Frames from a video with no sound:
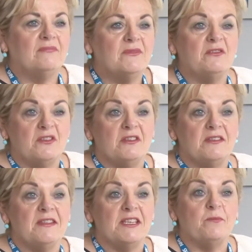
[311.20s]
to
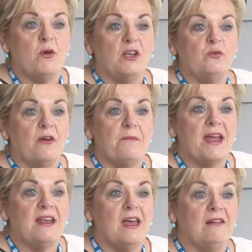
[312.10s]
this point where I'm
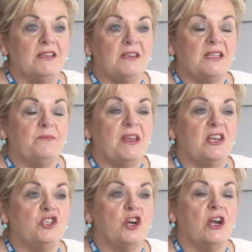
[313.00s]
at now. It's been a
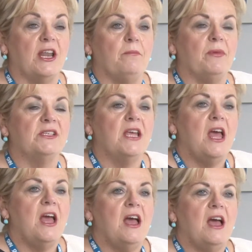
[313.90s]
journey, but
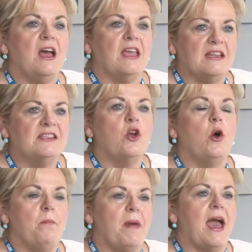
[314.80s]
I guess
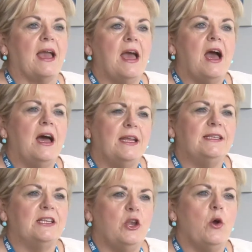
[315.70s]
going back, I
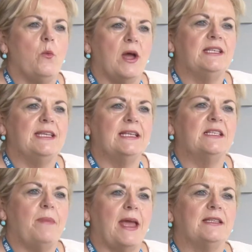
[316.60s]
didn't know what to
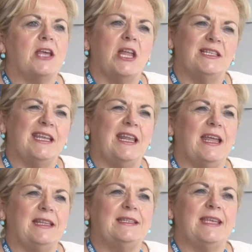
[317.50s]
expect until I
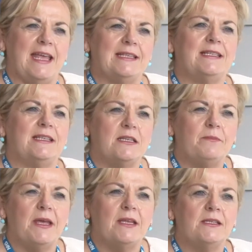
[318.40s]
tasted it a
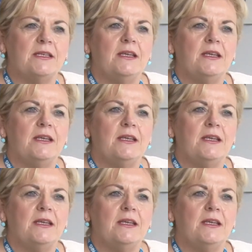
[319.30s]
bit.